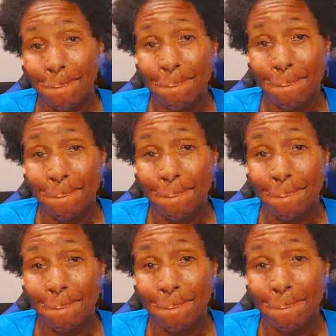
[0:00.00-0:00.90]

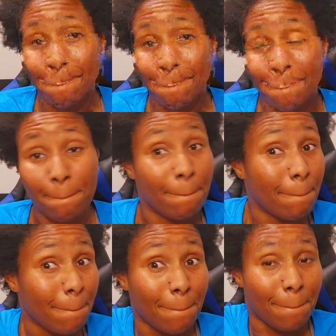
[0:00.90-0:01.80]
(no one is talking)